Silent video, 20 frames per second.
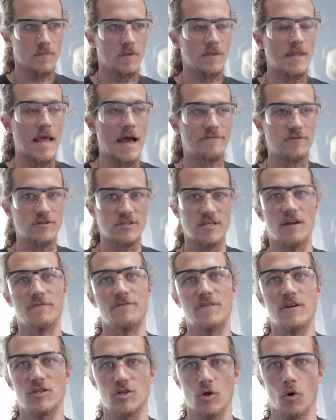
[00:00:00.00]
Now if you set a
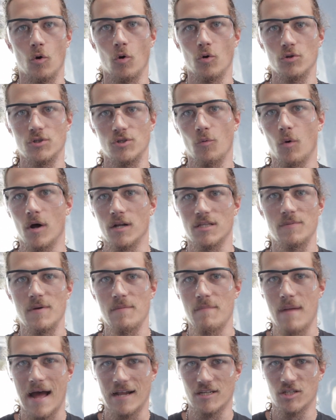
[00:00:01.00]
finish hold, you want it to
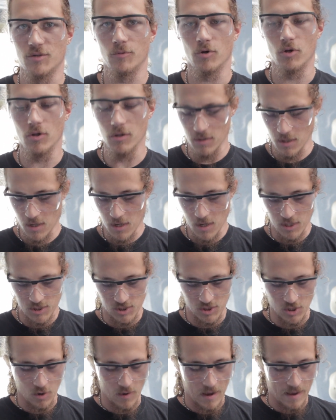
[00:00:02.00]
be matchable.
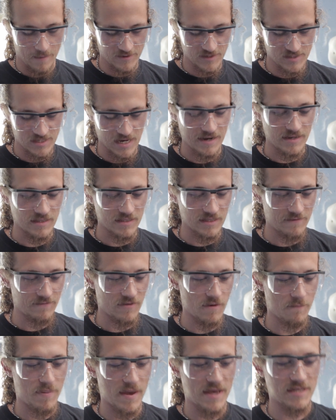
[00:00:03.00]
So I've decided to leave
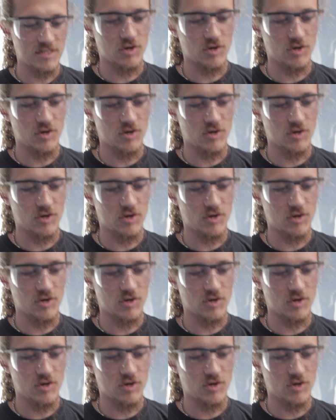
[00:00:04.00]
the best